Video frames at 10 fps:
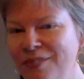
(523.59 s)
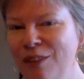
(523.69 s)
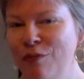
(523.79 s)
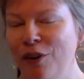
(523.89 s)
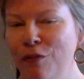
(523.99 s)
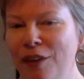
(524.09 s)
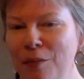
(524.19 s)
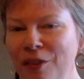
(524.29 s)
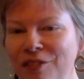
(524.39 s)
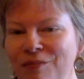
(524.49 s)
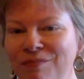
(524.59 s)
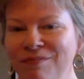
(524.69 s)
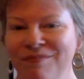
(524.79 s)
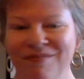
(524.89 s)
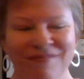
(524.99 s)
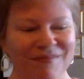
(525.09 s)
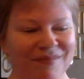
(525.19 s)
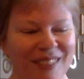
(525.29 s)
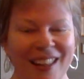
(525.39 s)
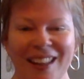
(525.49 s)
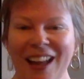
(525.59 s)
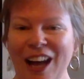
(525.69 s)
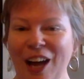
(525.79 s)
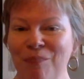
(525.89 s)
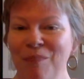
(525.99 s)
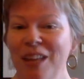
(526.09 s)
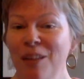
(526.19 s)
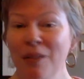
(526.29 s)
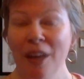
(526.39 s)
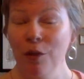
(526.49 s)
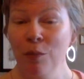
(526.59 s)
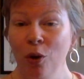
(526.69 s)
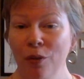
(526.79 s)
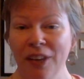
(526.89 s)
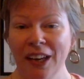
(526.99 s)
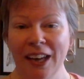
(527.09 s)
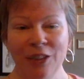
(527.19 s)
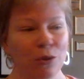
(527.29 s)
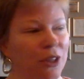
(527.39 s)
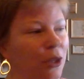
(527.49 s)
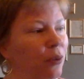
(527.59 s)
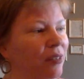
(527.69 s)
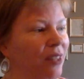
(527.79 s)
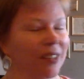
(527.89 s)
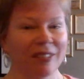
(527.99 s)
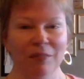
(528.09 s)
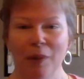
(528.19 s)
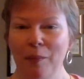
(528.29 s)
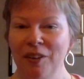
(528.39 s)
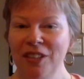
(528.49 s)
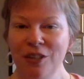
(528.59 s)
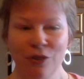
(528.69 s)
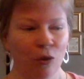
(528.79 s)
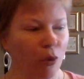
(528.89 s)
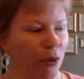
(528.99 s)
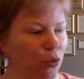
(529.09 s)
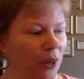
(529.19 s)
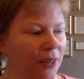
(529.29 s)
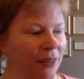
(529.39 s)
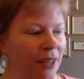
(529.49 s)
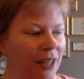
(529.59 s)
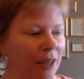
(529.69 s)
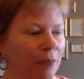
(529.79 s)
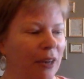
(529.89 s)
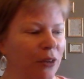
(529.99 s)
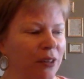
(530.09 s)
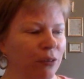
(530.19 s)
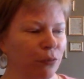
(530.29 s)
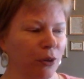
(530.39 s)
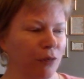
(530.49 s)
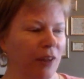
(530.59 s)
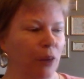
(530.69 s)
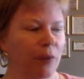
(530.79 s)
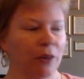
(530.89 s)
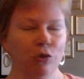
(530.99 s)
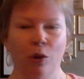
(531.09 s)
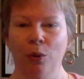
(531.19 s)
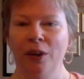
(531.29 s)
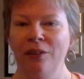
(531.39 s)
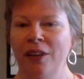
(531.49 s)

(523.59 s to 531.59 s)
Very famous. The other book that I like to use is by my teacher, Robert Wynne, Melodies for Developing Tone and